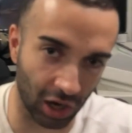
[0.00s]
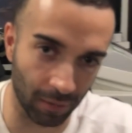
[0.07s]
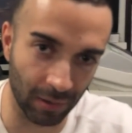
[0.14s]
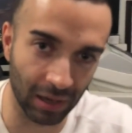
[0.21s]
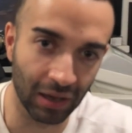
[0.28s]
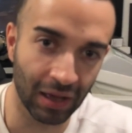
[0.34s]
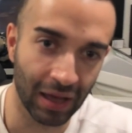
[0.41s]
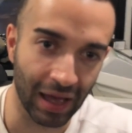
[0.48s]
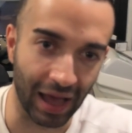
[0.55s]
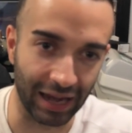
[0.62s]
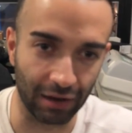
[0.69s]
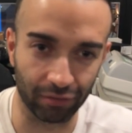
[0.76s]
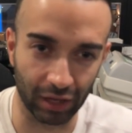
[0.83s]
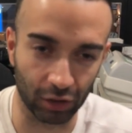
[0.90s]
coming,
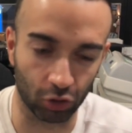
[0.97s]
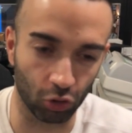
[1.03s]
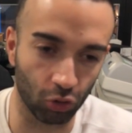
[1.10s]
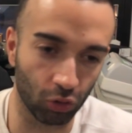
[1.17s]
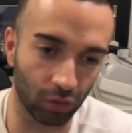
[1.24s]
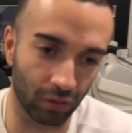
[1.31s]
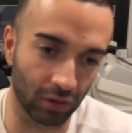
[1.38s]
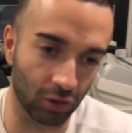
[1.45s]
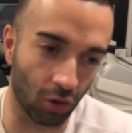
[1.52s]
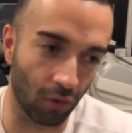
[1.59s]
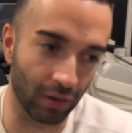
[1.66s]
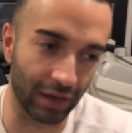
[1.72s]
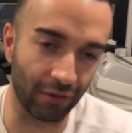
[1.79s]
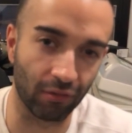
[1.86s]
and if they do
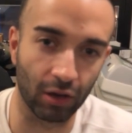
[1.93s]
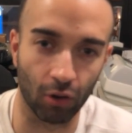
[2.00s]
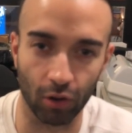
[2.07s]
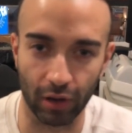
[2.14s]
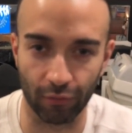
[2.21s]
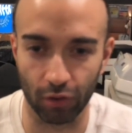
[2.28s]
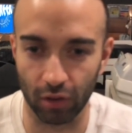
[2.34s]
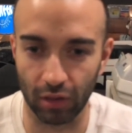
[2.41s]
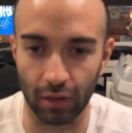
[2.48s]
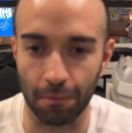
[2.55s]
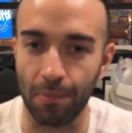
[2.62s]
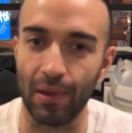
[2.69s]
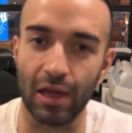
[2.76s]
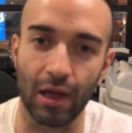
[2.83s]
know, if they know if you, they
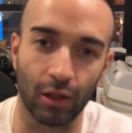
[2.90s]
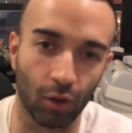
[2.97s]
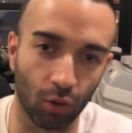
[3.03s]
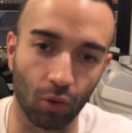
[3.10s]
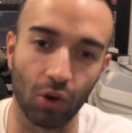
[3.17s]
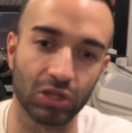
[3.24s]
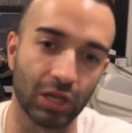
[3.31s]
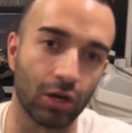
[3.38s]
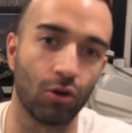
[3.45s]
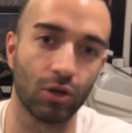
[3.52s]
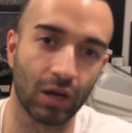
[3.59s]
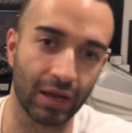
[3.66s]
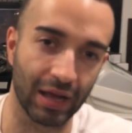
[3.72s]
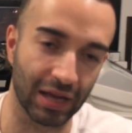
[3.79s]
play at locals, they know
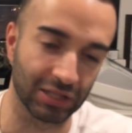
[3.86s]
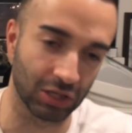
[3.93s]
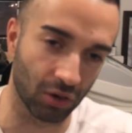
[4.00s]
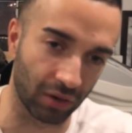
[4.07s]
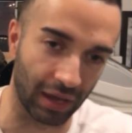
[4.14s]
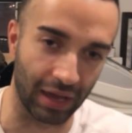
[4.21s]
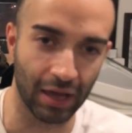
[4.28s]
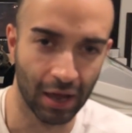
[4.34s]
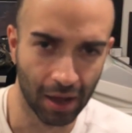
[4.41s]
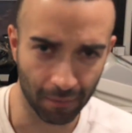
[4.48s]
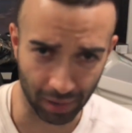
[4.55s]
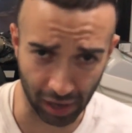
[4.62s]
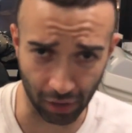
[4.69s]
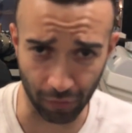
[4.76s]
you got Yazi, okay.
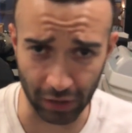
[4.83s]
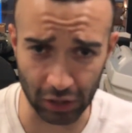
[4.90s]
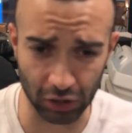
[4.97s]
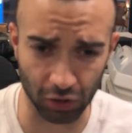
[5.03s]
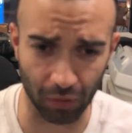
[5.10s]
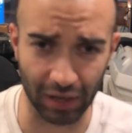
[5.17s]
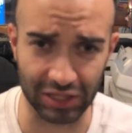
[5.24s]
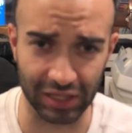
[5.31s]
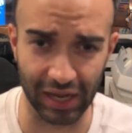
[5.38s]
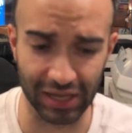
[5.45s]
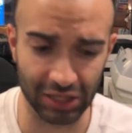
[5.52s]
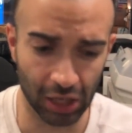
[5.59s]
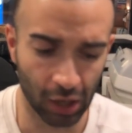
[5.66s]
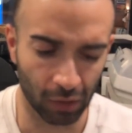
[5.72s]
But at regions or
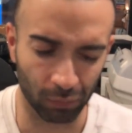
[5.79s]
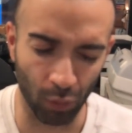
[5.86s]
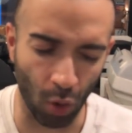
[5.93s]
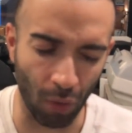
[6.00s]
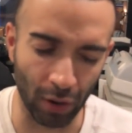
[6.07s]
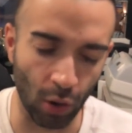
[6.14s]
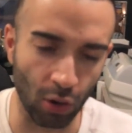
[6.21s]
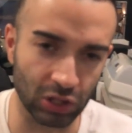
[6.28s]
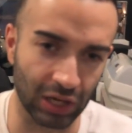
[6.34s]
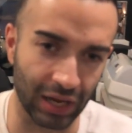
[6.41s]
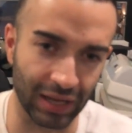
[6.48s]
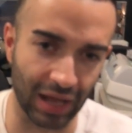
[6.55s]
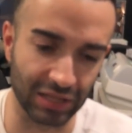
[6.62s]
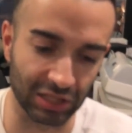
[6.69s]
YCS, no one knows you
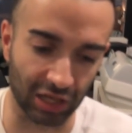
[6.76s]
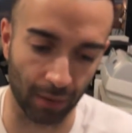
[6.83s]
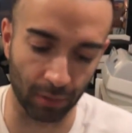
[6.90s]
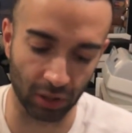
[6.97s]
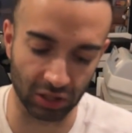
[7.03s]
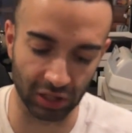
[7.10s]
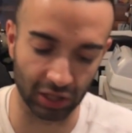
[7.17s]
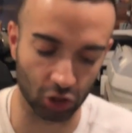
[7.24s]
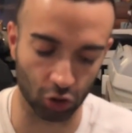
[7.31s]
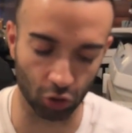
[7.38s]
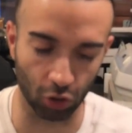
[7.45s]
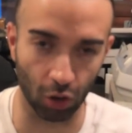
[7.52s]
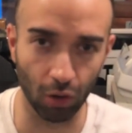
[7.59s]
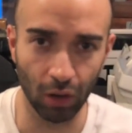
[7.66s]
got Yazi coming. Let's see this
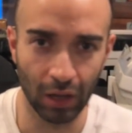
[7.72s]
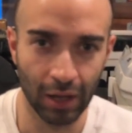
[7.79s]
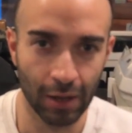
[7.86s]
judo